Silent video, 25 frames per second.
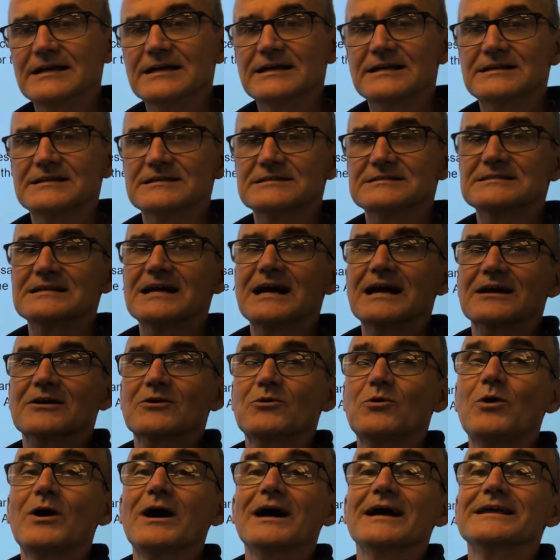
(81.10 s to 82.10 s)
It is not
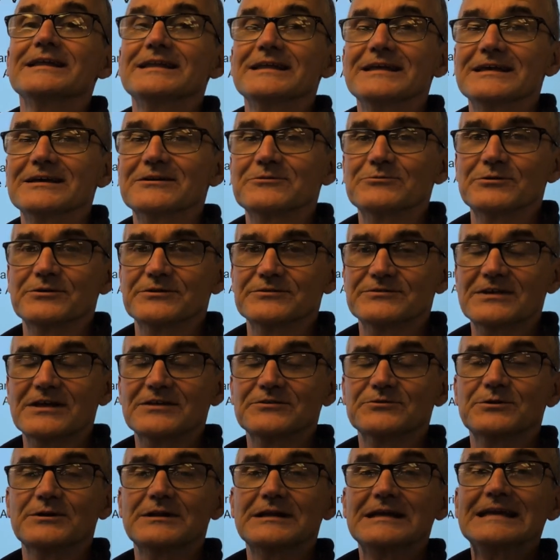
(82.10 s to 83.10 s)
quite equals.
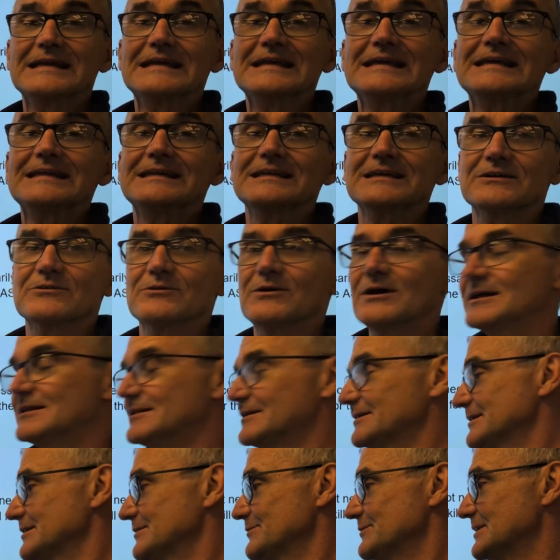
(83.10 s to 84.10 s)
That's what
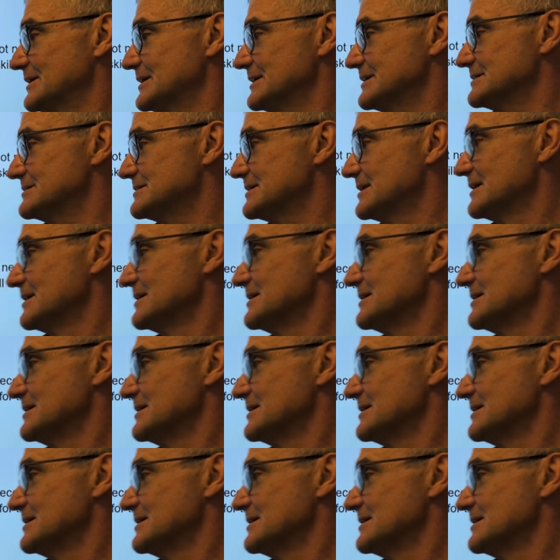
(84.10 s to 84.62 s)
inequality means.